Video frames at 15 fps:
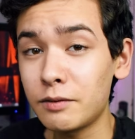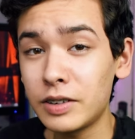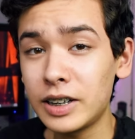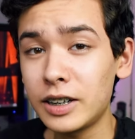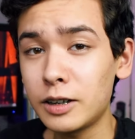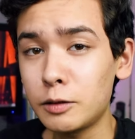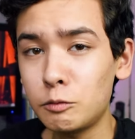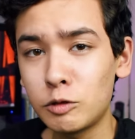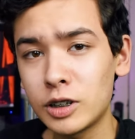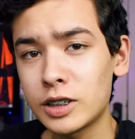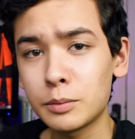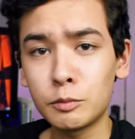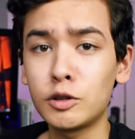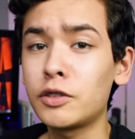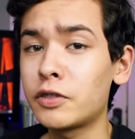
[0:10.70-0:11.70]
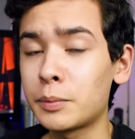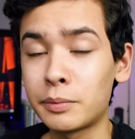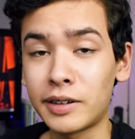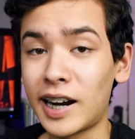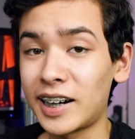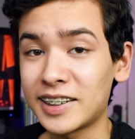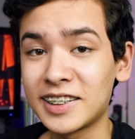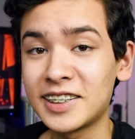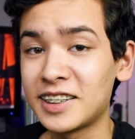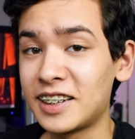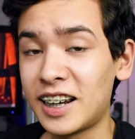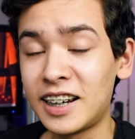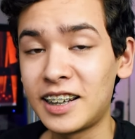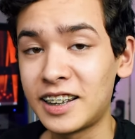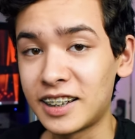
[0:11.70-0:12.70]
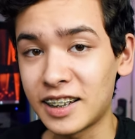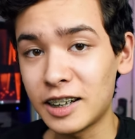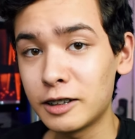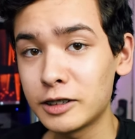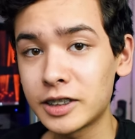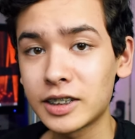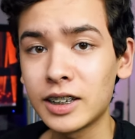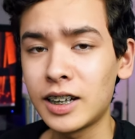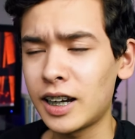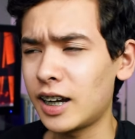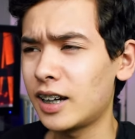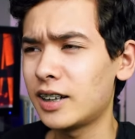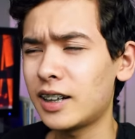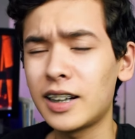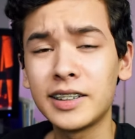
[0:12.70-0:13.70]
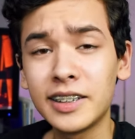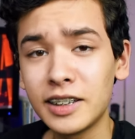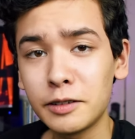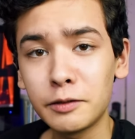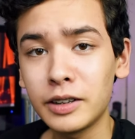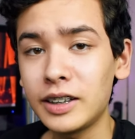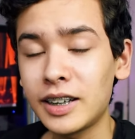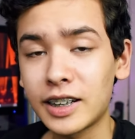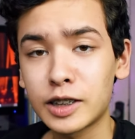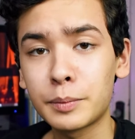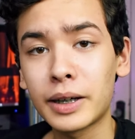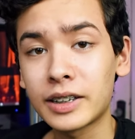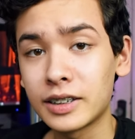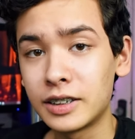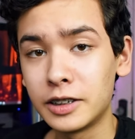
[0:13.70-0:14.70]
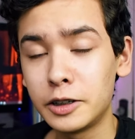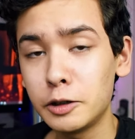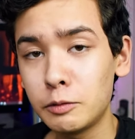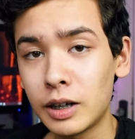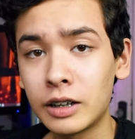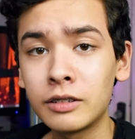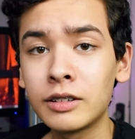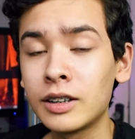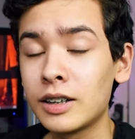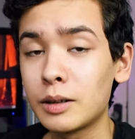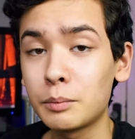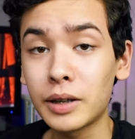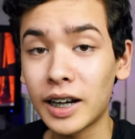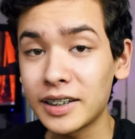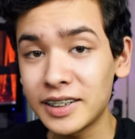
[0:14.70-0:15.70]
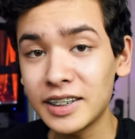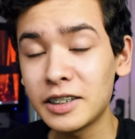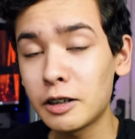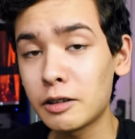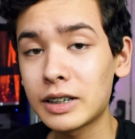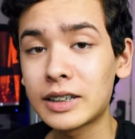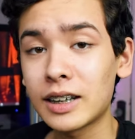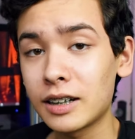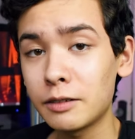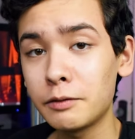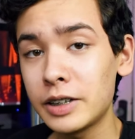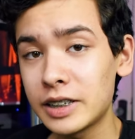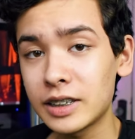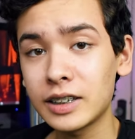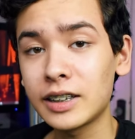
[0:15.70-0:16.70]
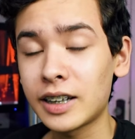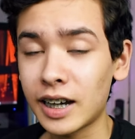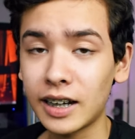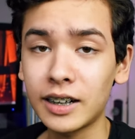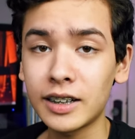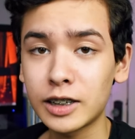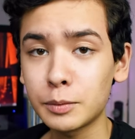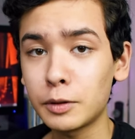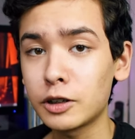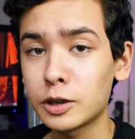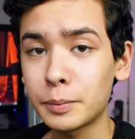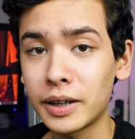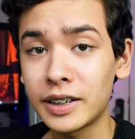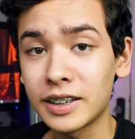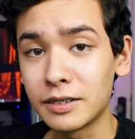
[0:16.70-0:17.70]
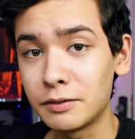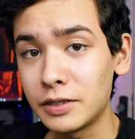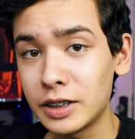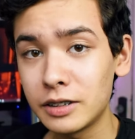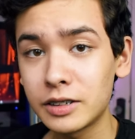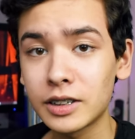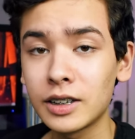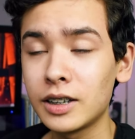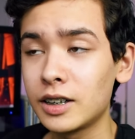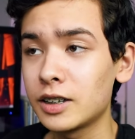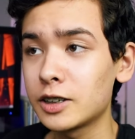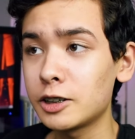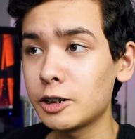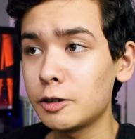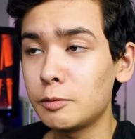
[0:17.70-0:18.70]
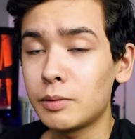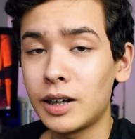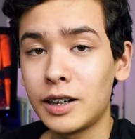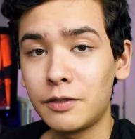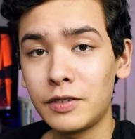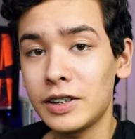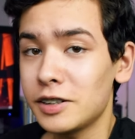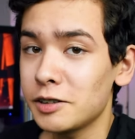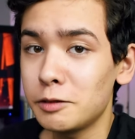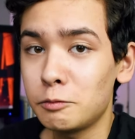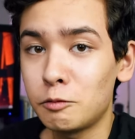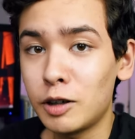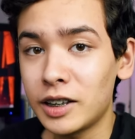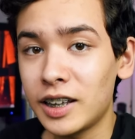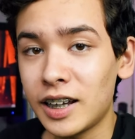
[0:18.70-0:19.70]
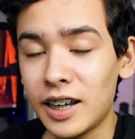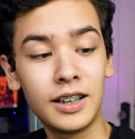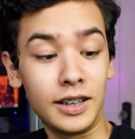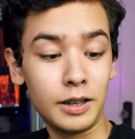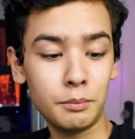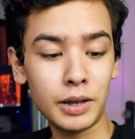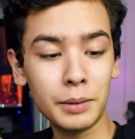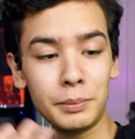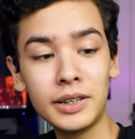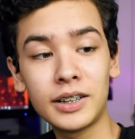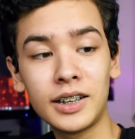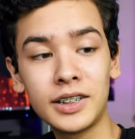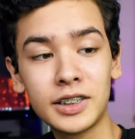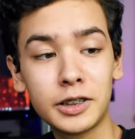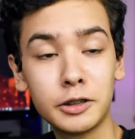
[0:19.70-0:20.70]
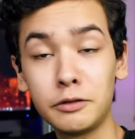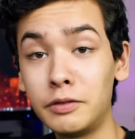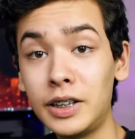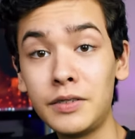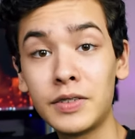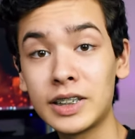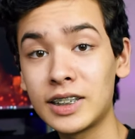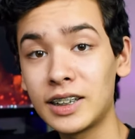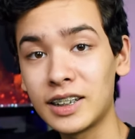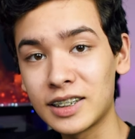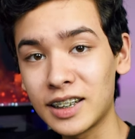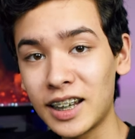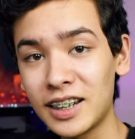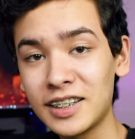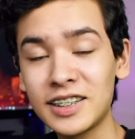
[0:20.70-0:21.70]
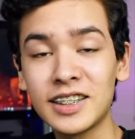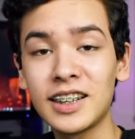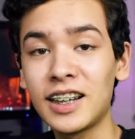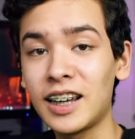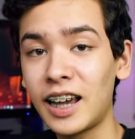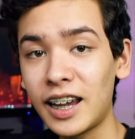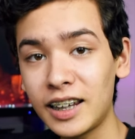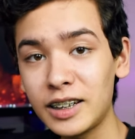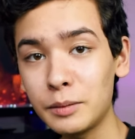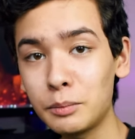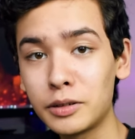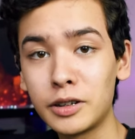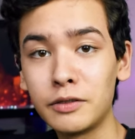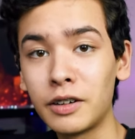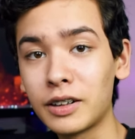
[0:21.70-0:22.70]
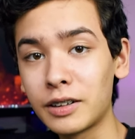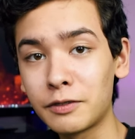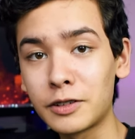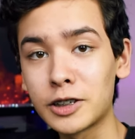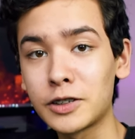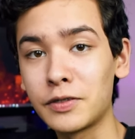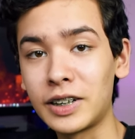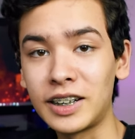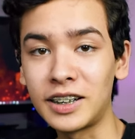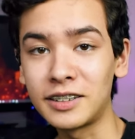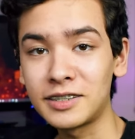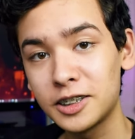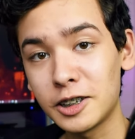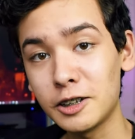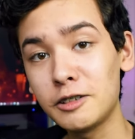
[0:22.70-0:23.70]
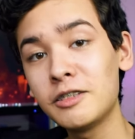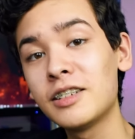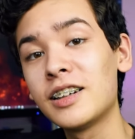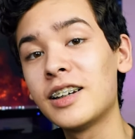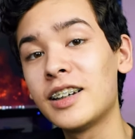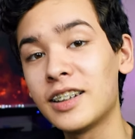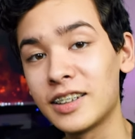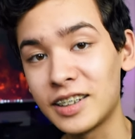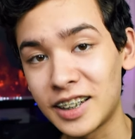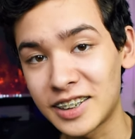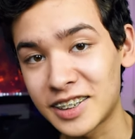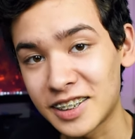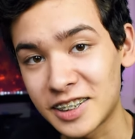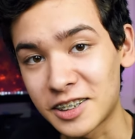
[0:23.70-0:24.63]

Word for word: video was more for practice than anything else, and I didn't really expect it to do well, but I did notice that it recently had a small spike in views, so I figured, what the heck? It might be nice to revisit this lens and improve on the first video. So let's get